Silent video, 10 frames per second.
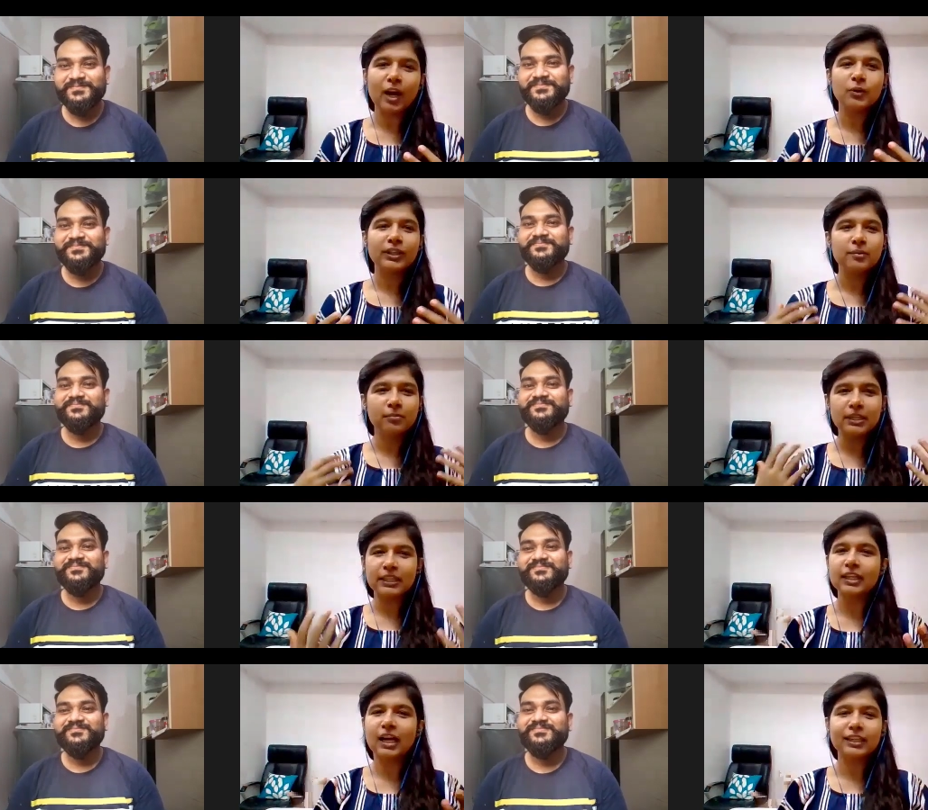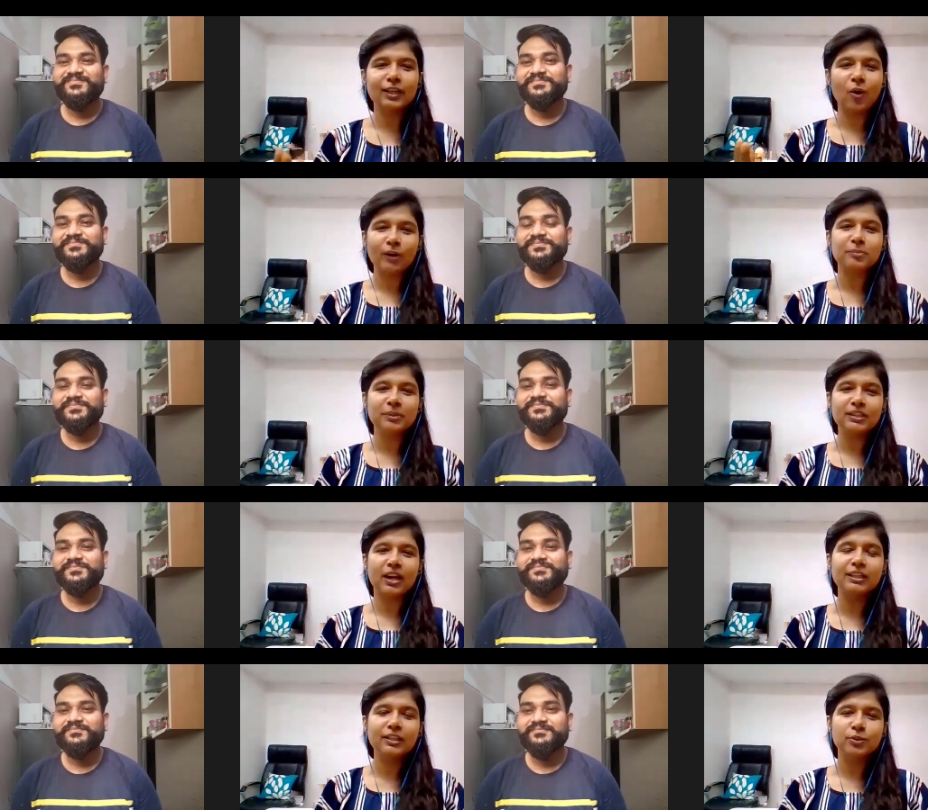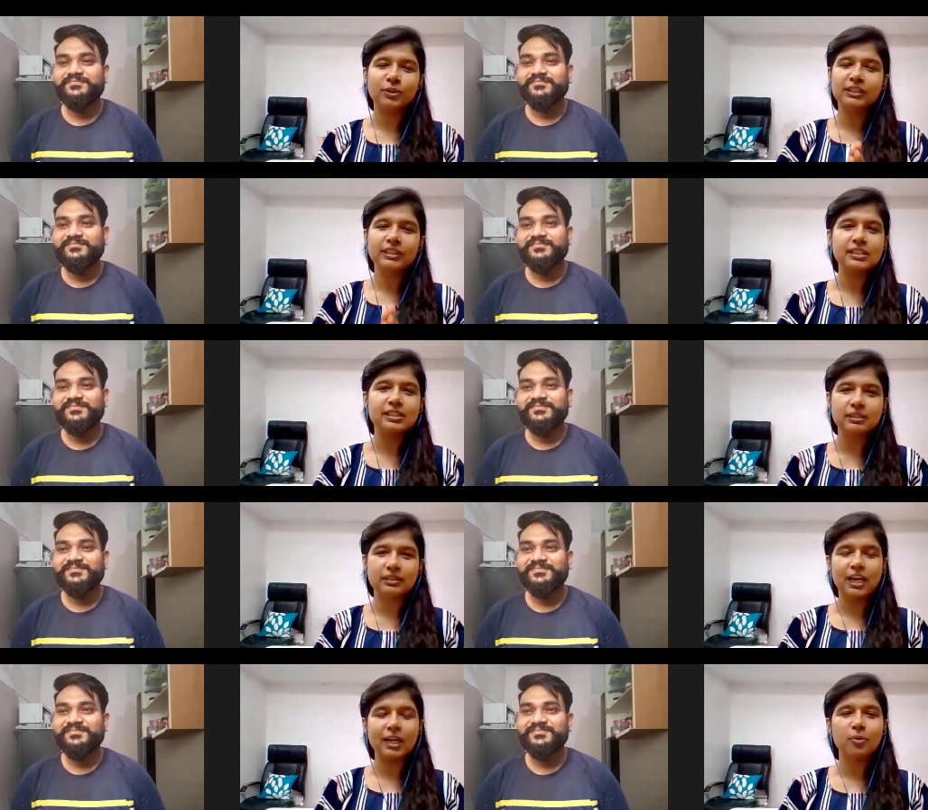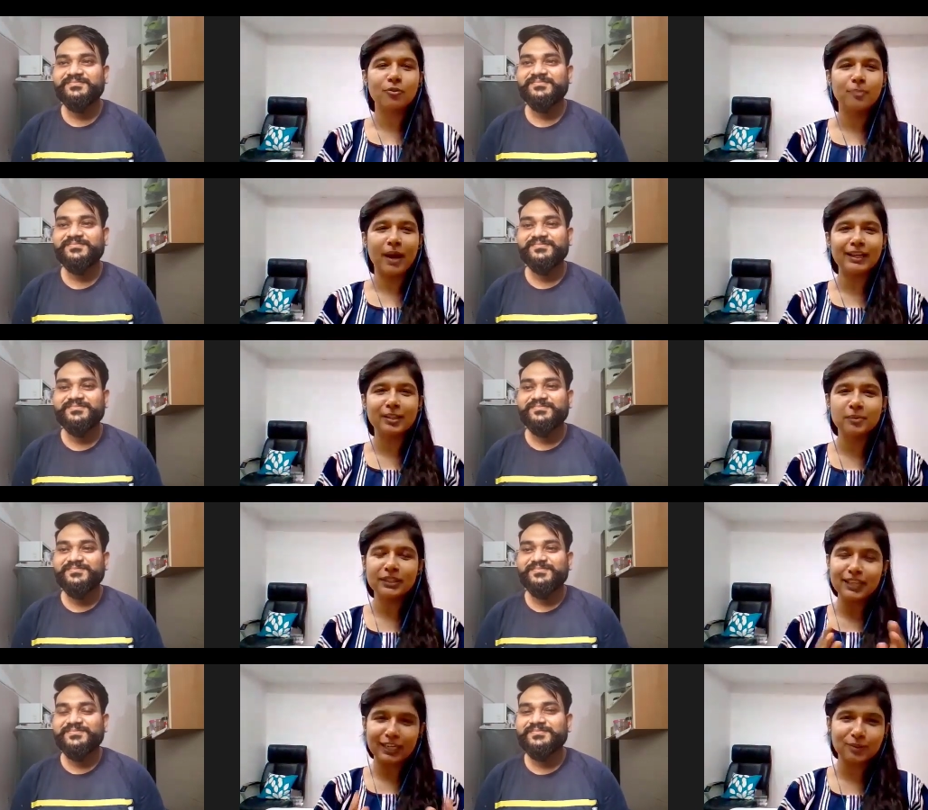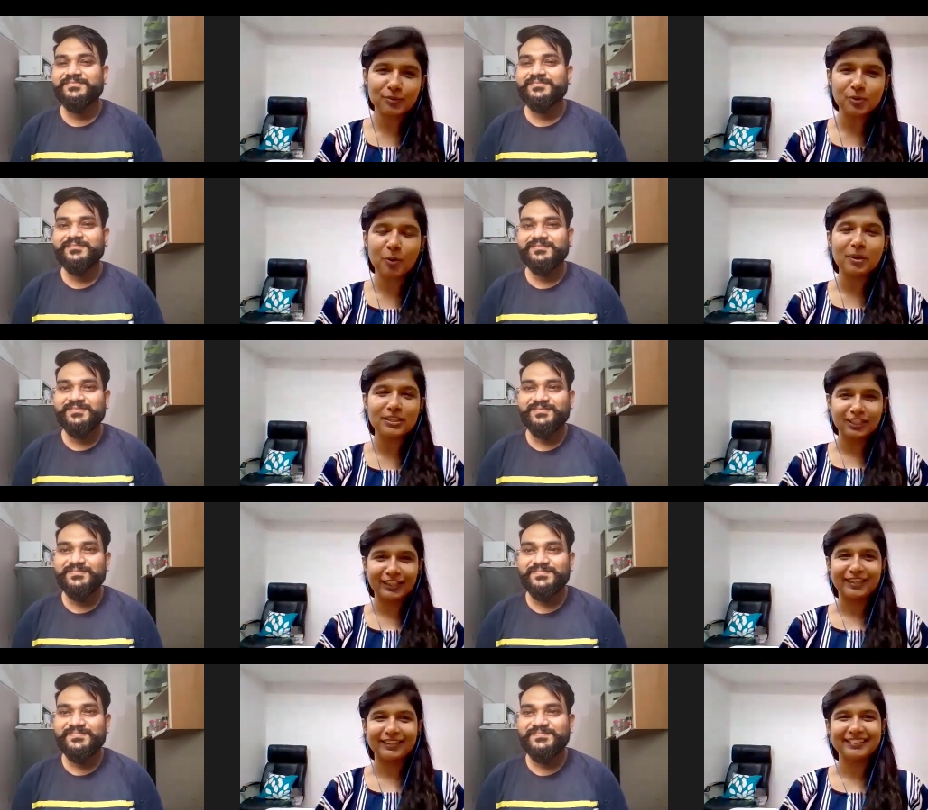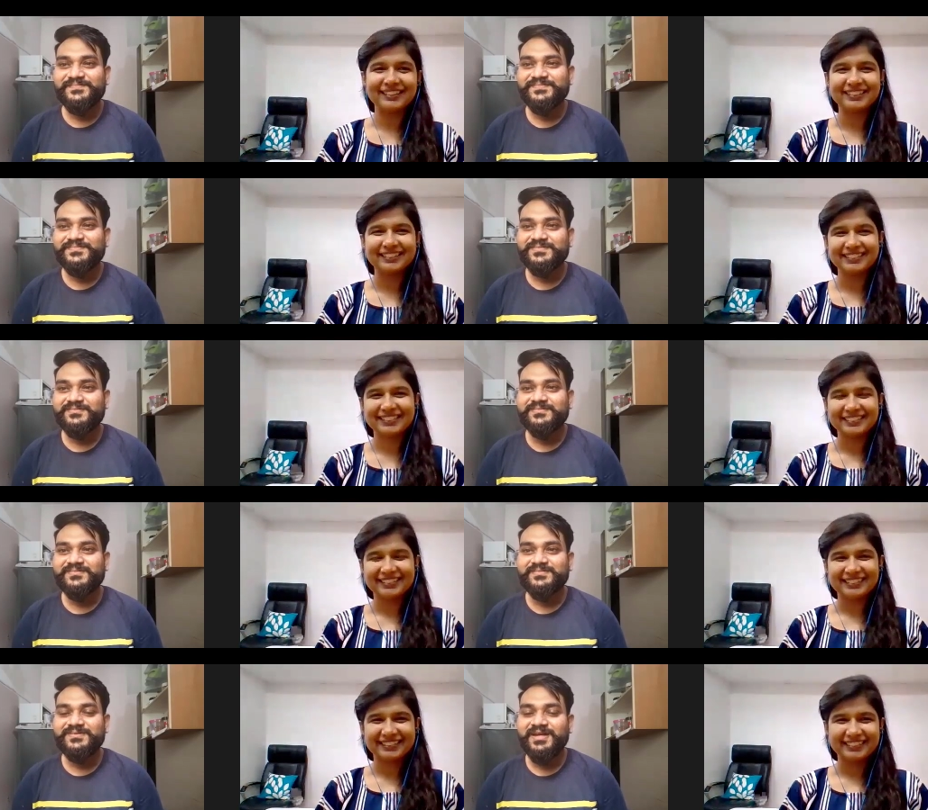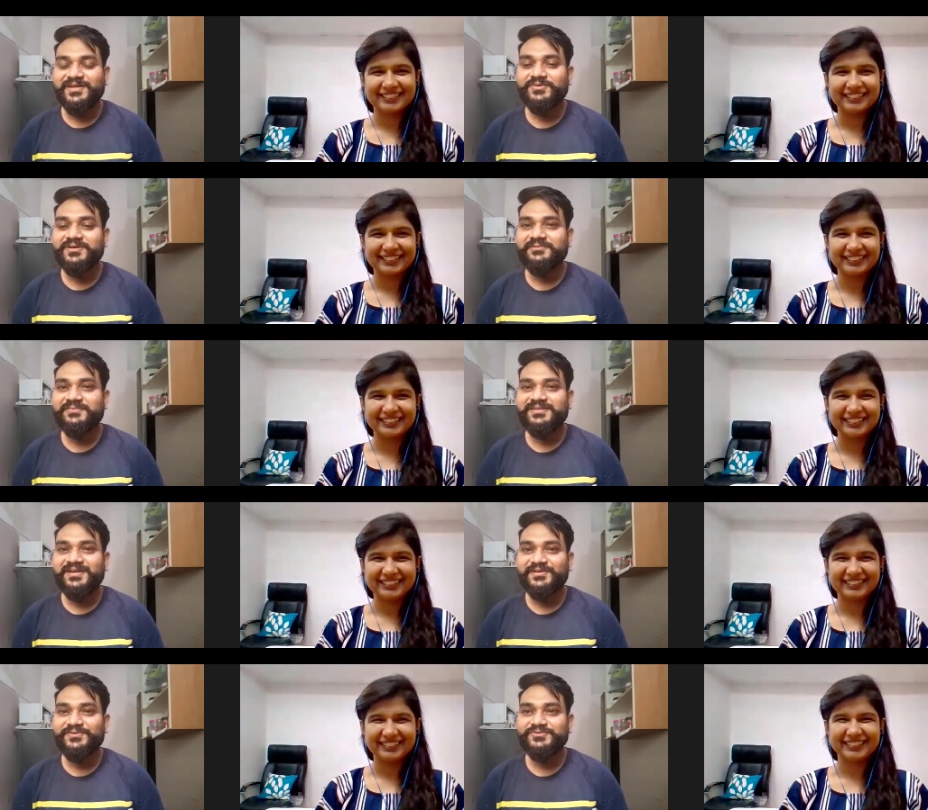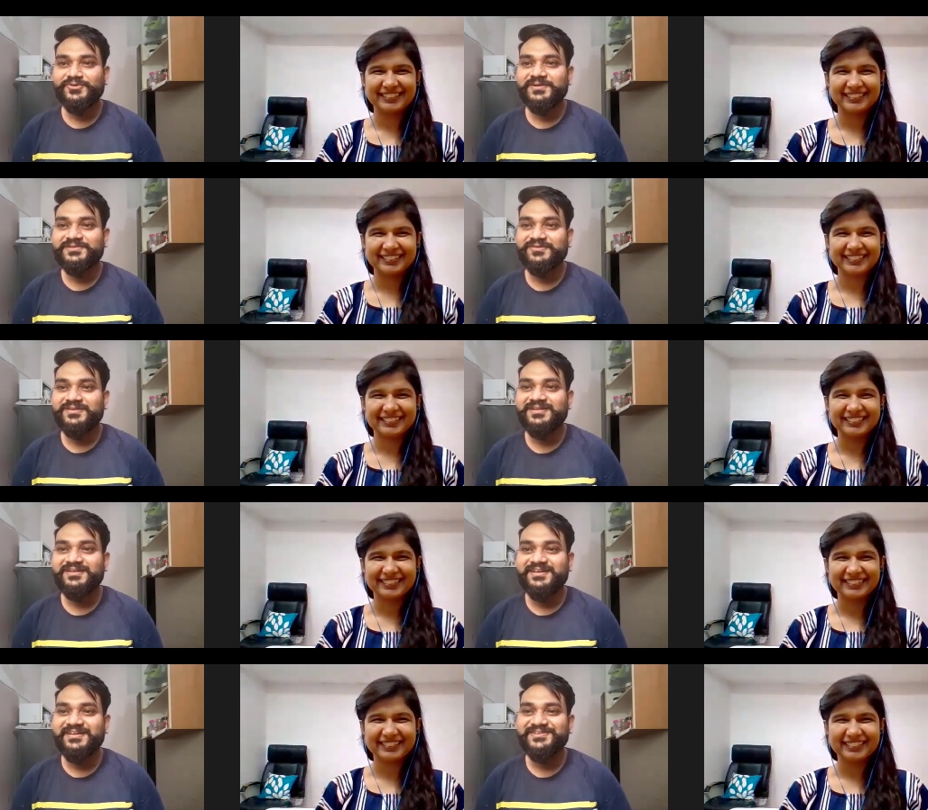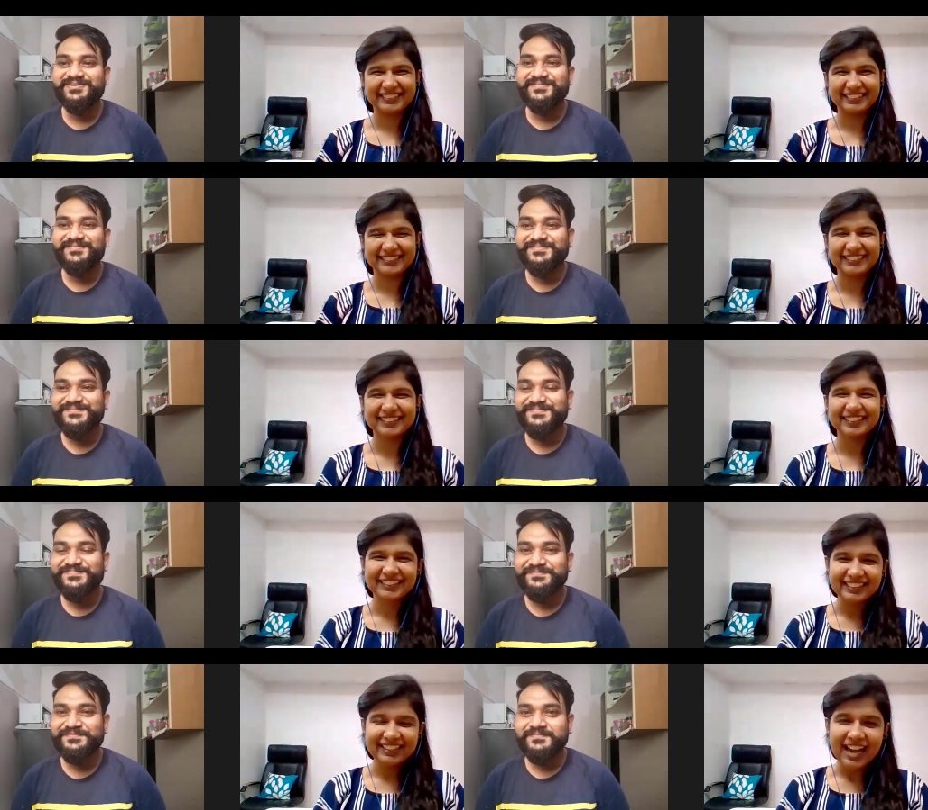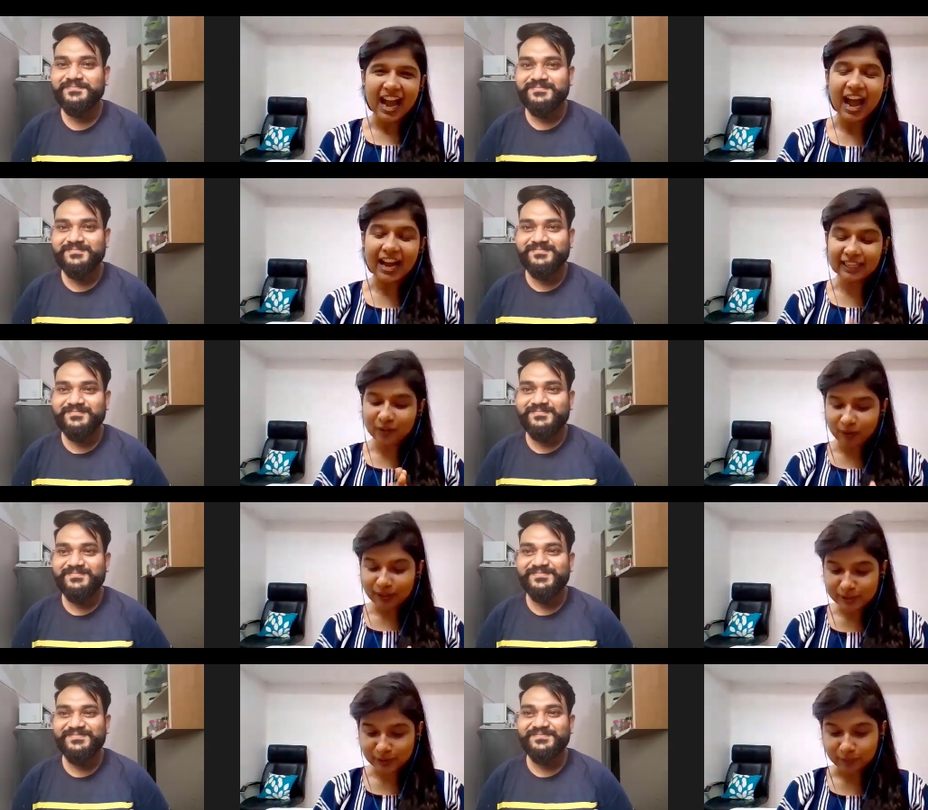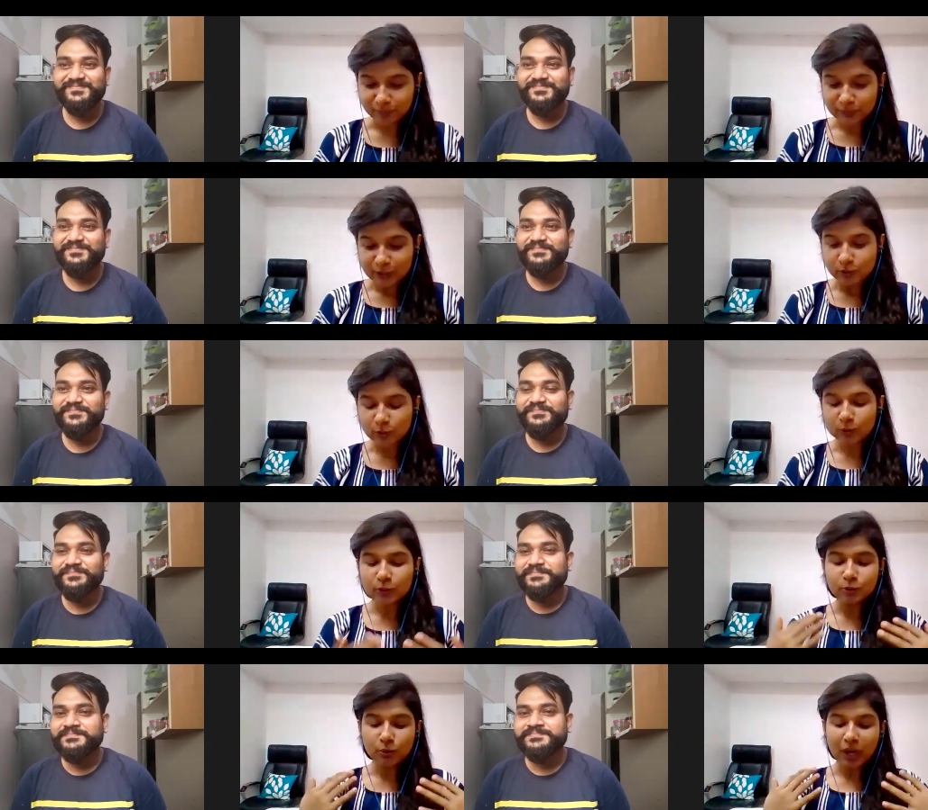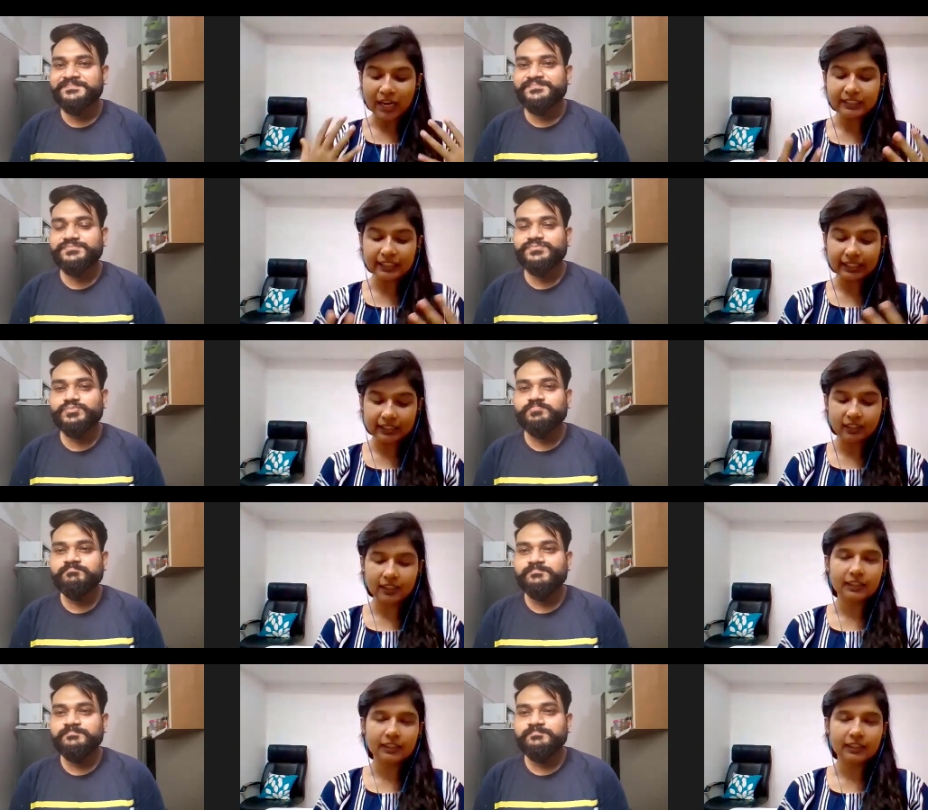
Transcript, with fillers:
Speaker 1: out and making our economy run during this time of pandemic. Thank you so much again.
Speaker 2: Thank you, Garima. Thank you so much for the recognition.
Speaker 1: And also, so you had uh,